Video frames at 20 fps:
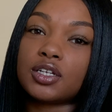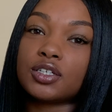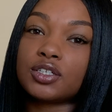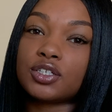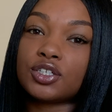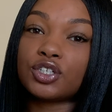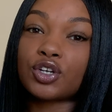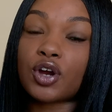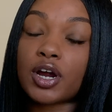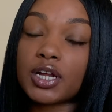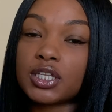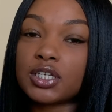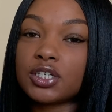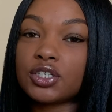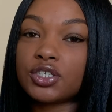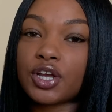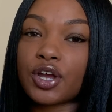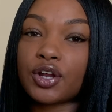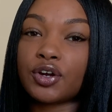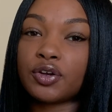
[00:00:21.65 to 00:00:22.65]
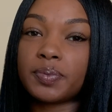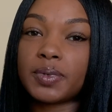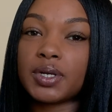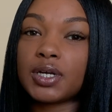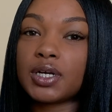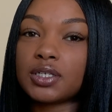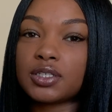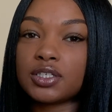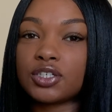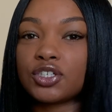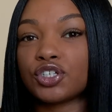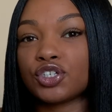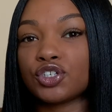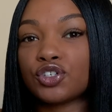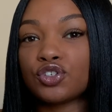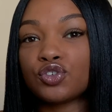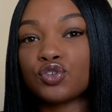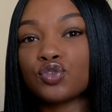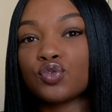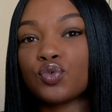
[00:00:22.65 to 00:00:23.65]
to start this channel because it's
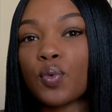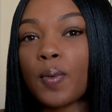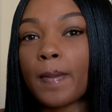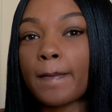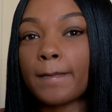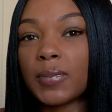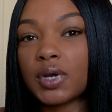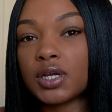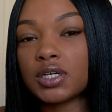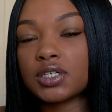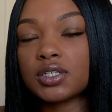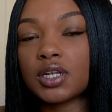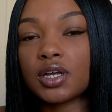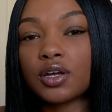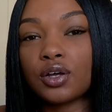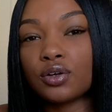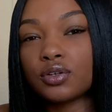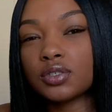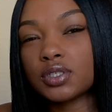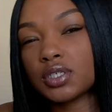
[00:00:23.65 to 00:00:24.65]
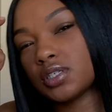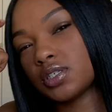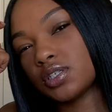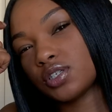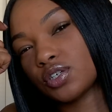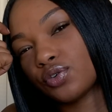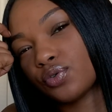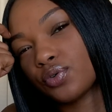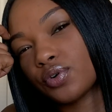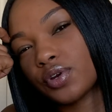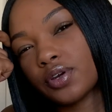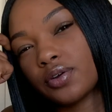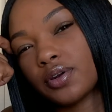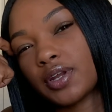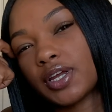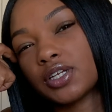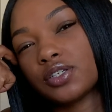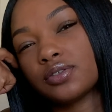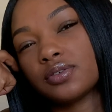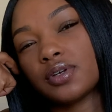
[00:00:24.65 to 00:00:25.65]
just too much that goes into growing your
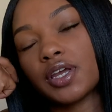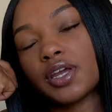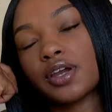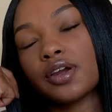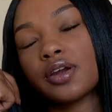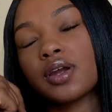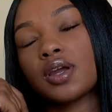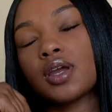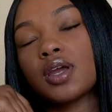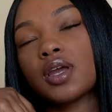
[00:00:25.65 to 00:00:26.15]
natural hair.